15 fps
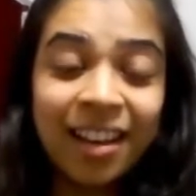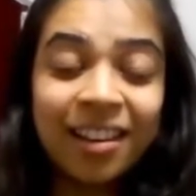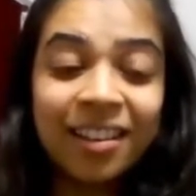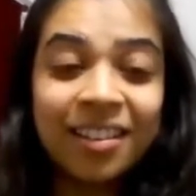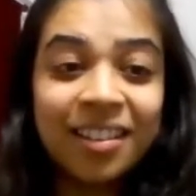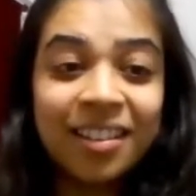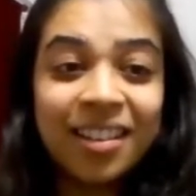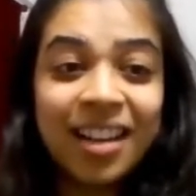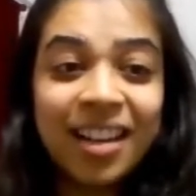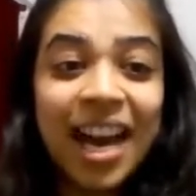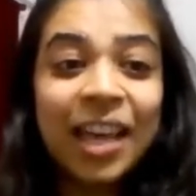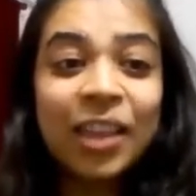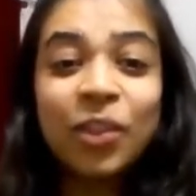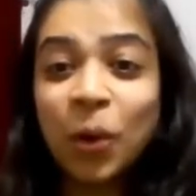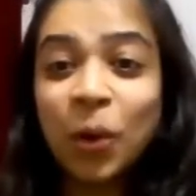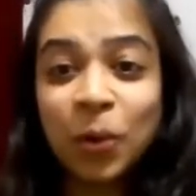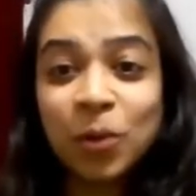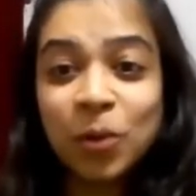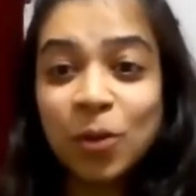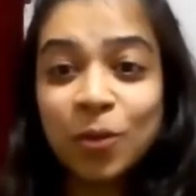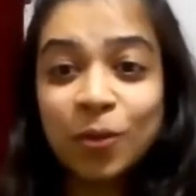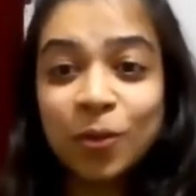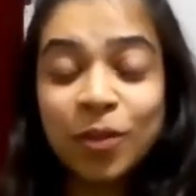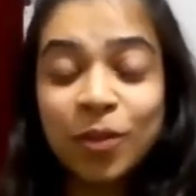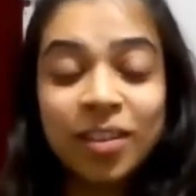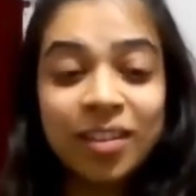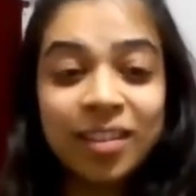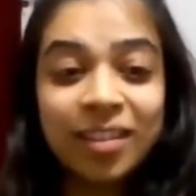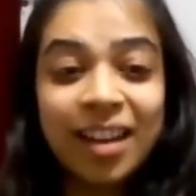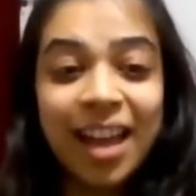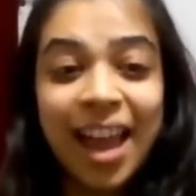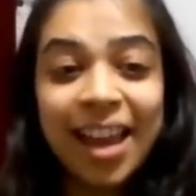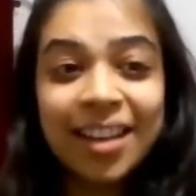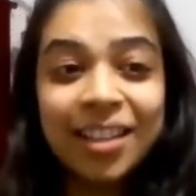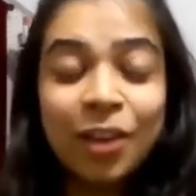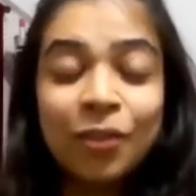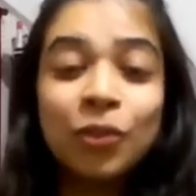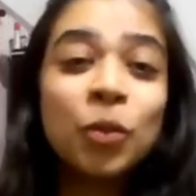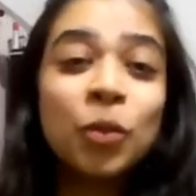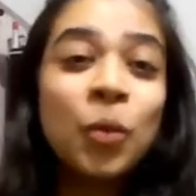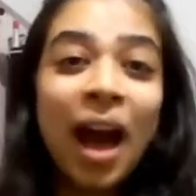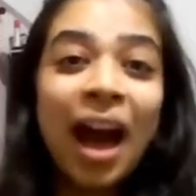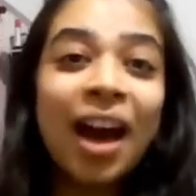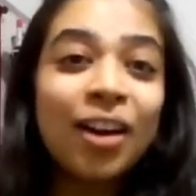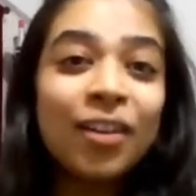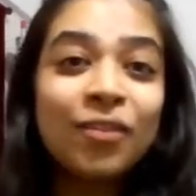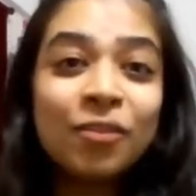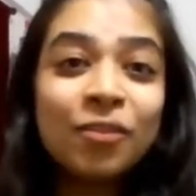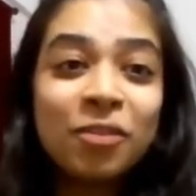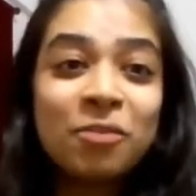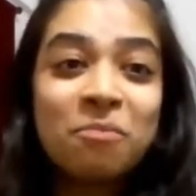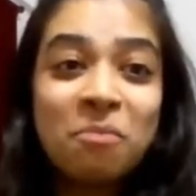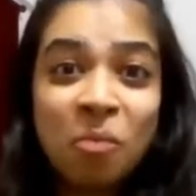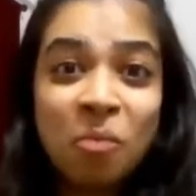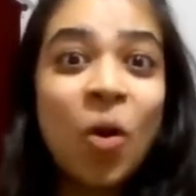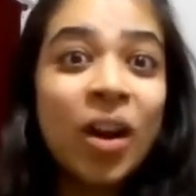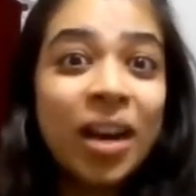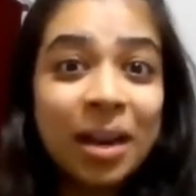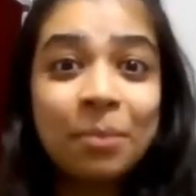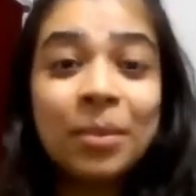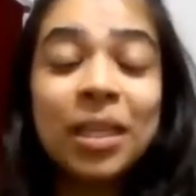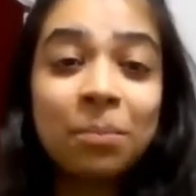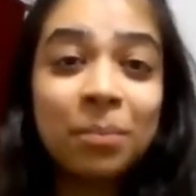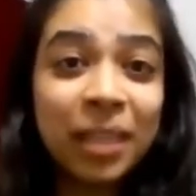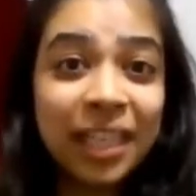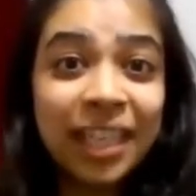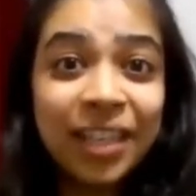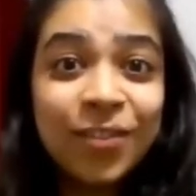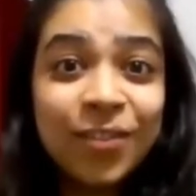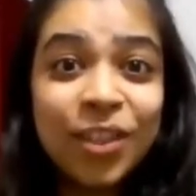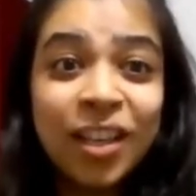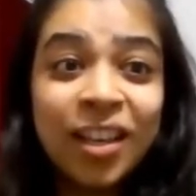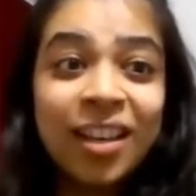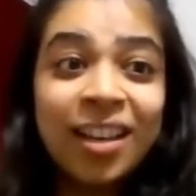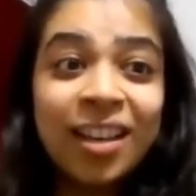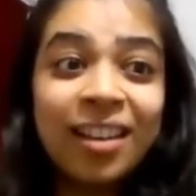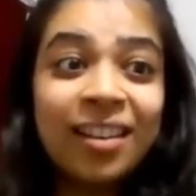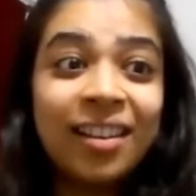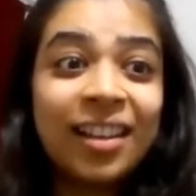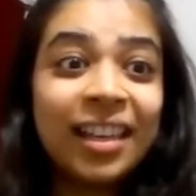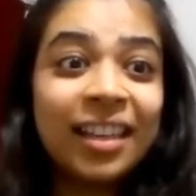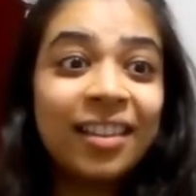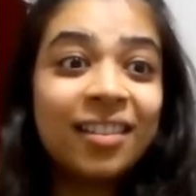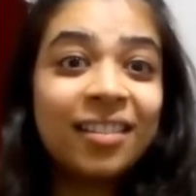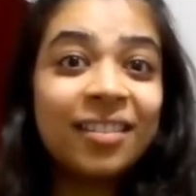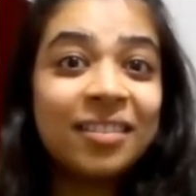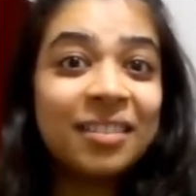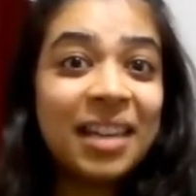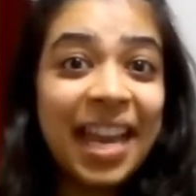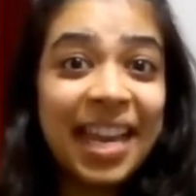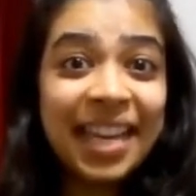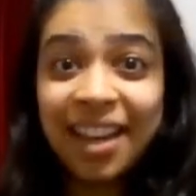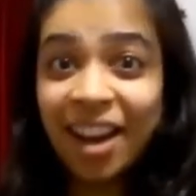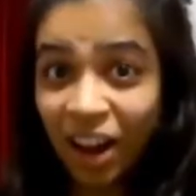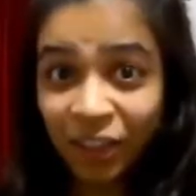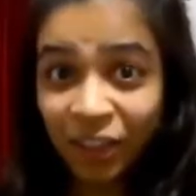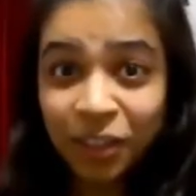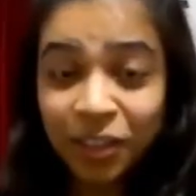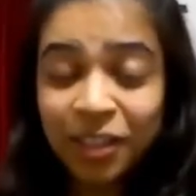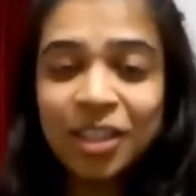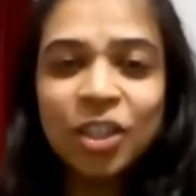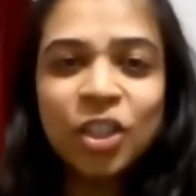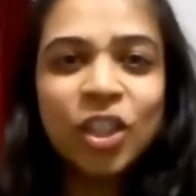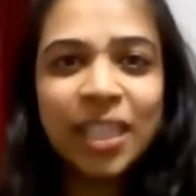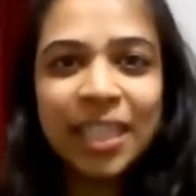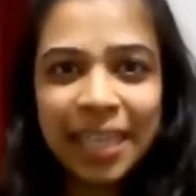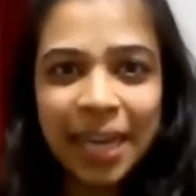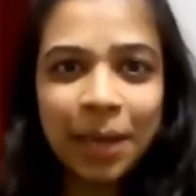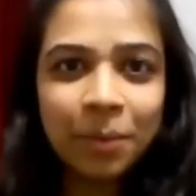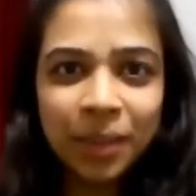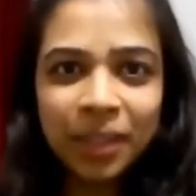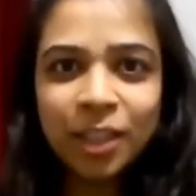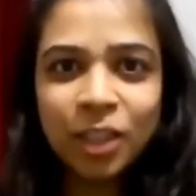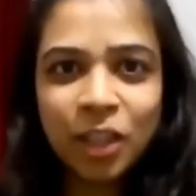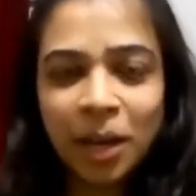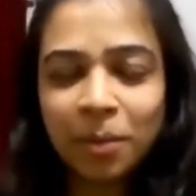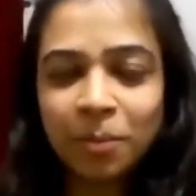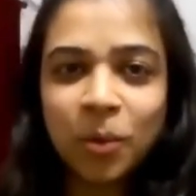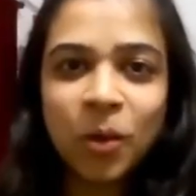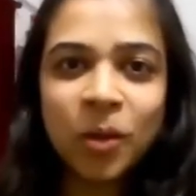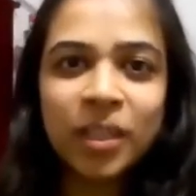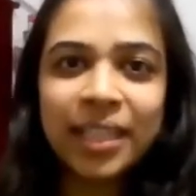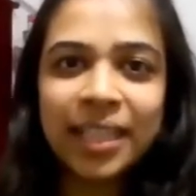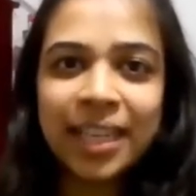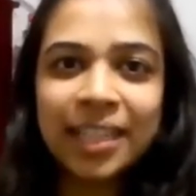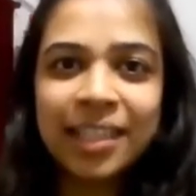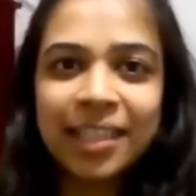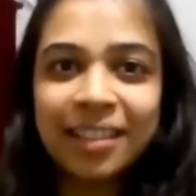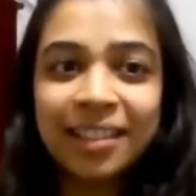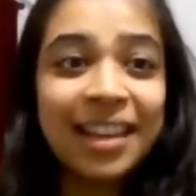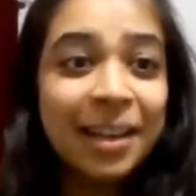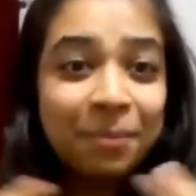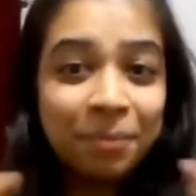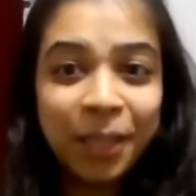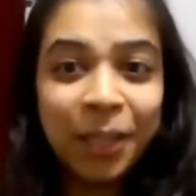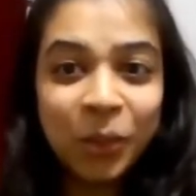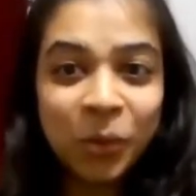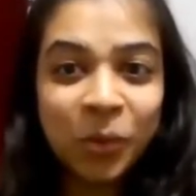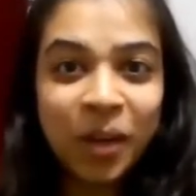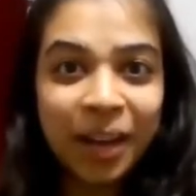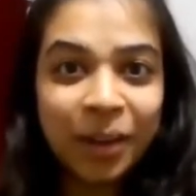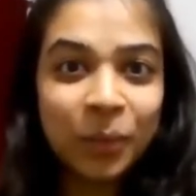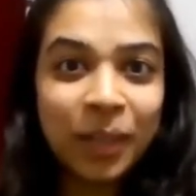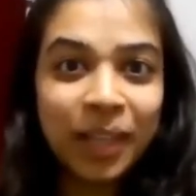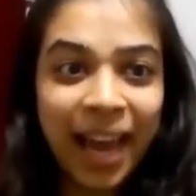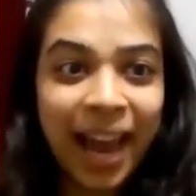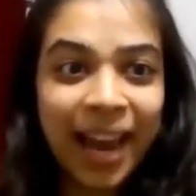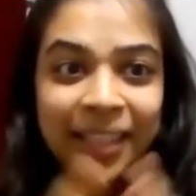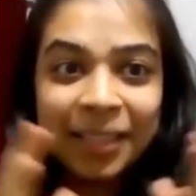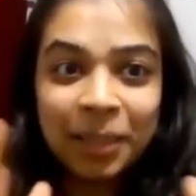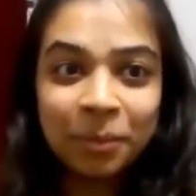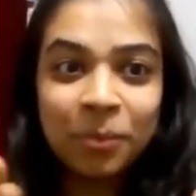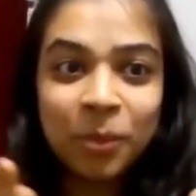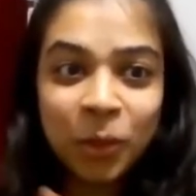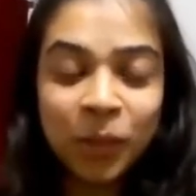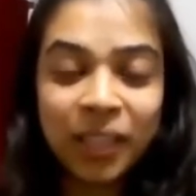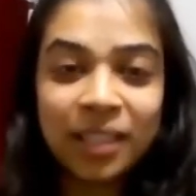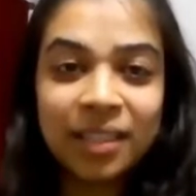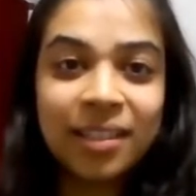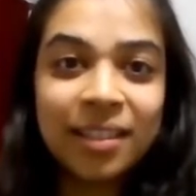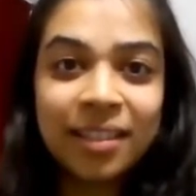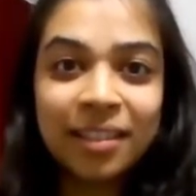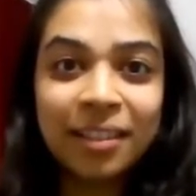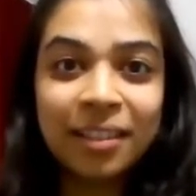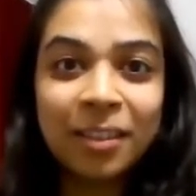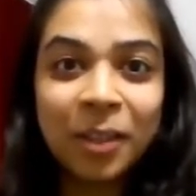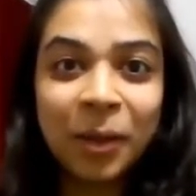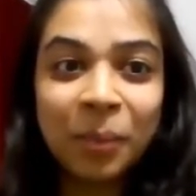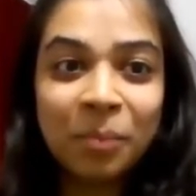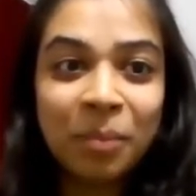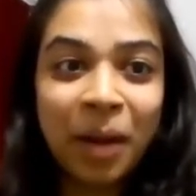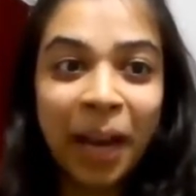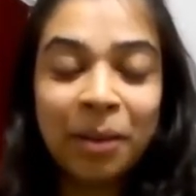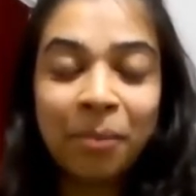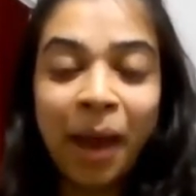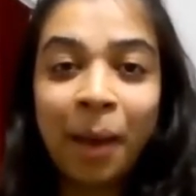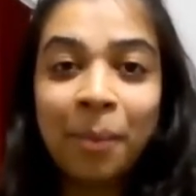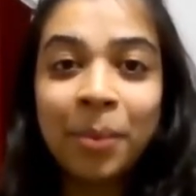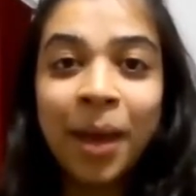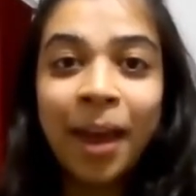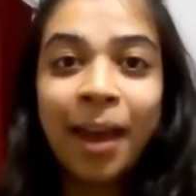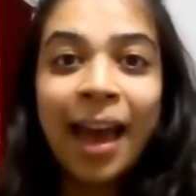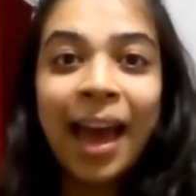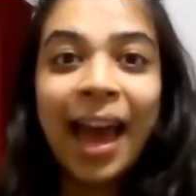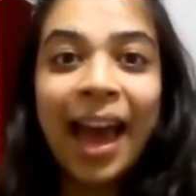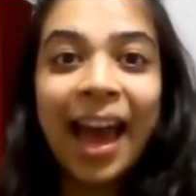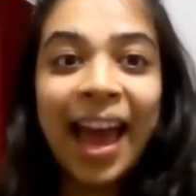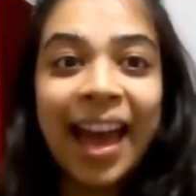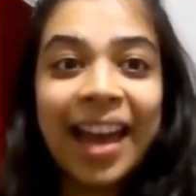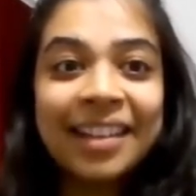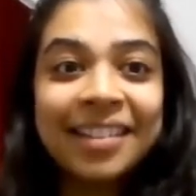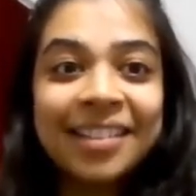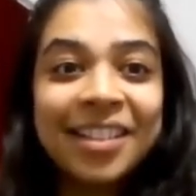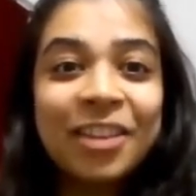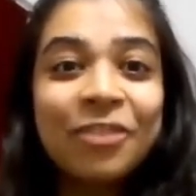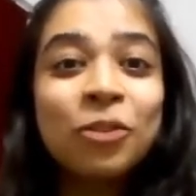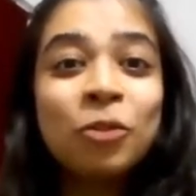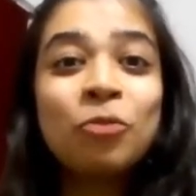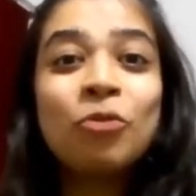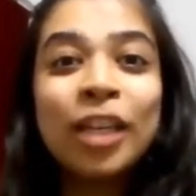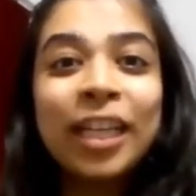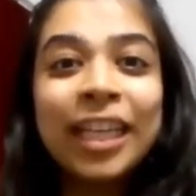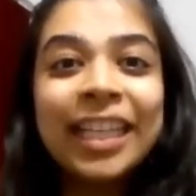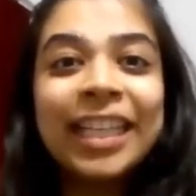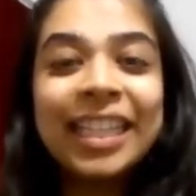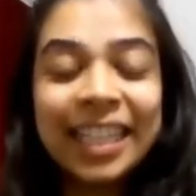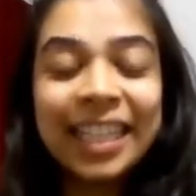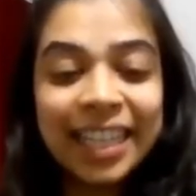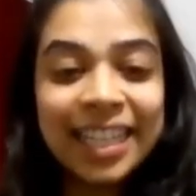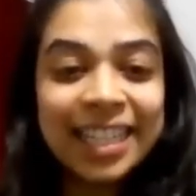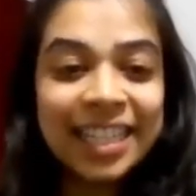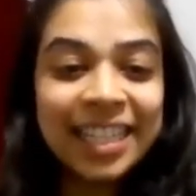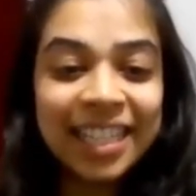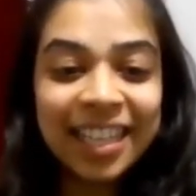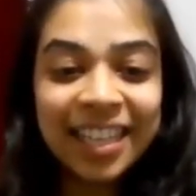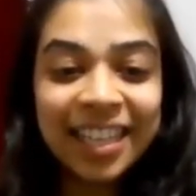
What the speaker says: I thought of. And if you have more limiting beliefs like any other, just type in the chat box and let me know. I will add them to this mind map. And if you really liked